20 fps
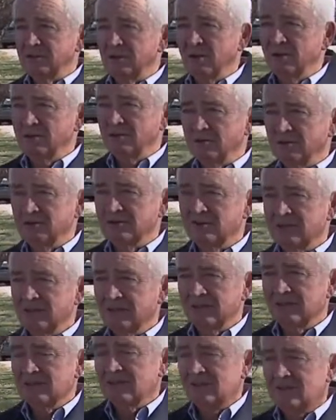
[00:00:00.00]
and owners,
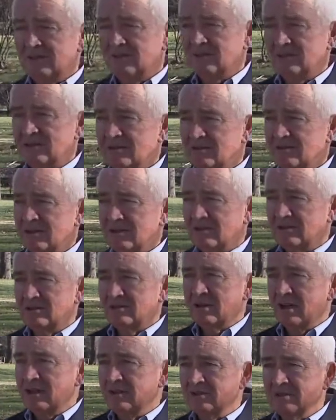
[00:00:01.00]
that it's just a
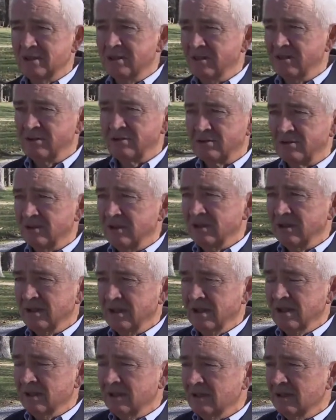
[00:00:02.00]
slice of history
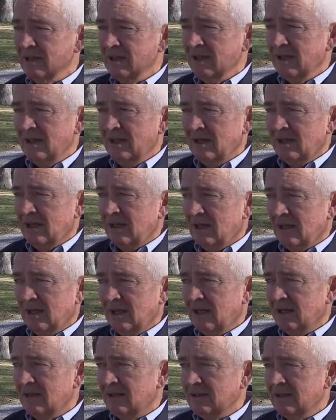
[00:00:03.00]
and,
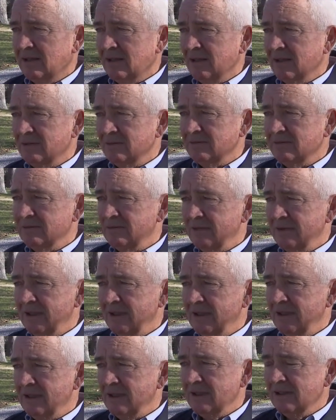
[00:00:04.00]
and um,
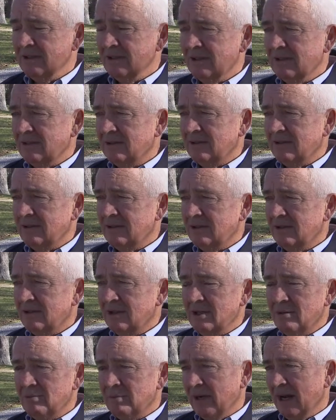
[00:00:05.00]
it, it, the
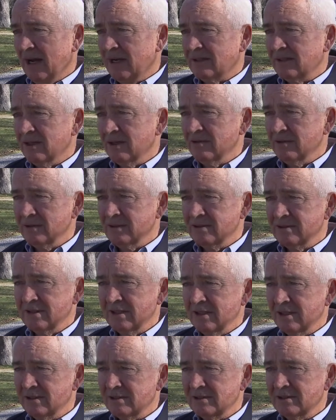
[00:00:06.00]
impact of it
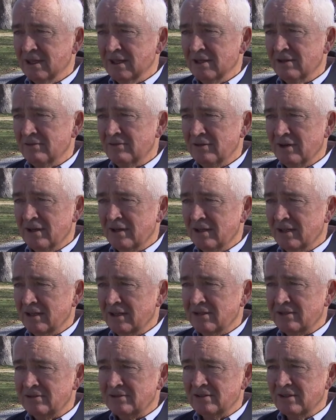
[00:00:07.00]
uh, kind of fell on
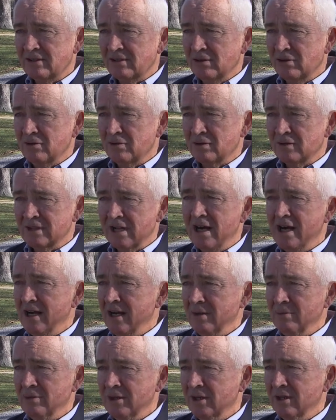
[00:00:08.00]
us uh, over
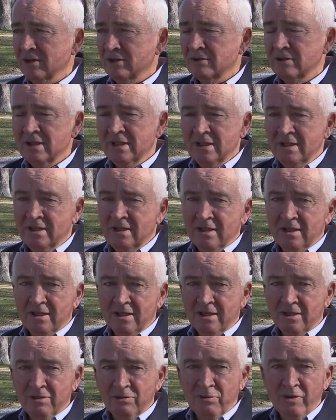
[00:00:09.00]
time, you know.
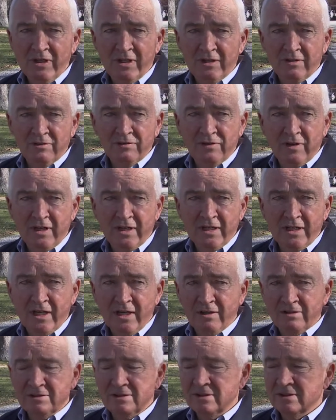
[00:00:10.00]
Uh, we didn't find
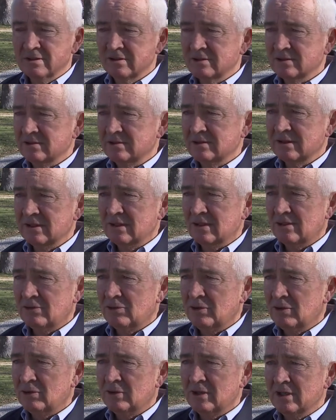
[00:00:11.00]
out till uh,
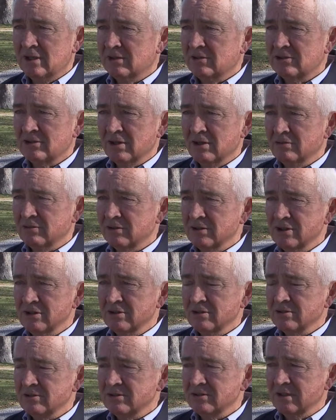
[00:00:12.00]
we were here several
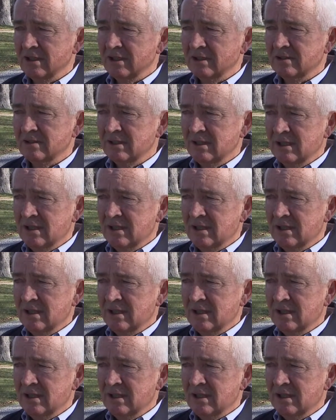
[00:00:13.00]
years that